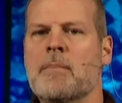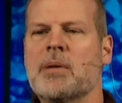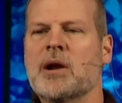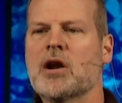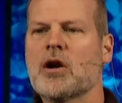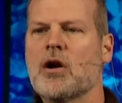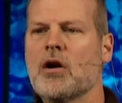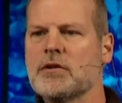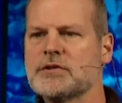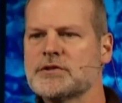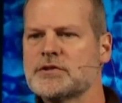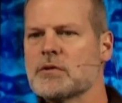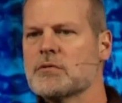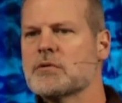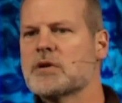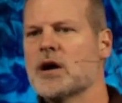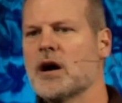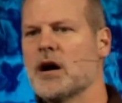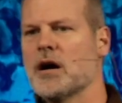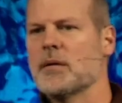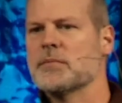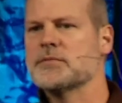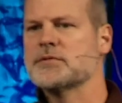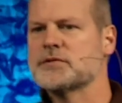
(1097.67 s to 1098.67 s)
But it also
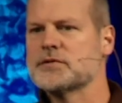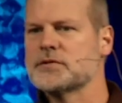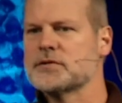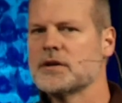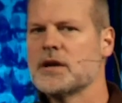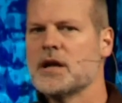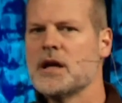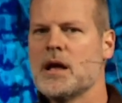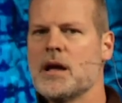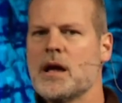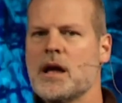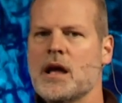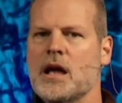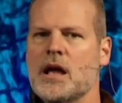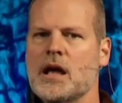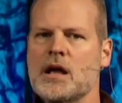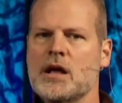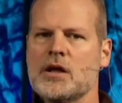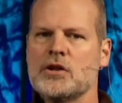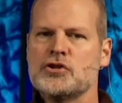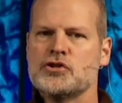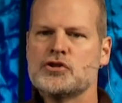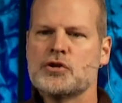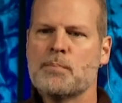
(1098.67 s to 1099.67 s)
comes
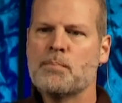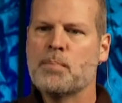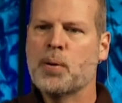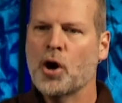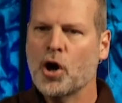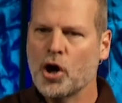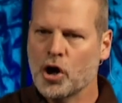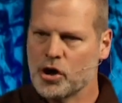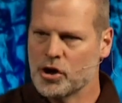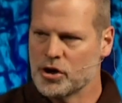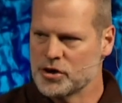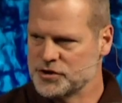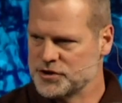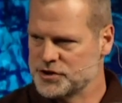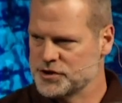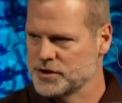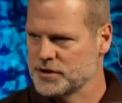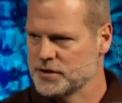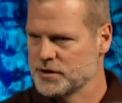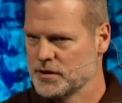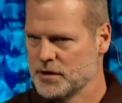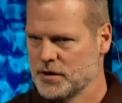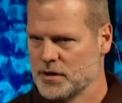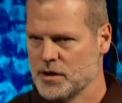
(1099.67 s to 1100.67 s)
to
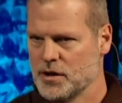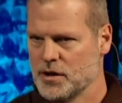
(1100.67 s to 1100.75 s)
purge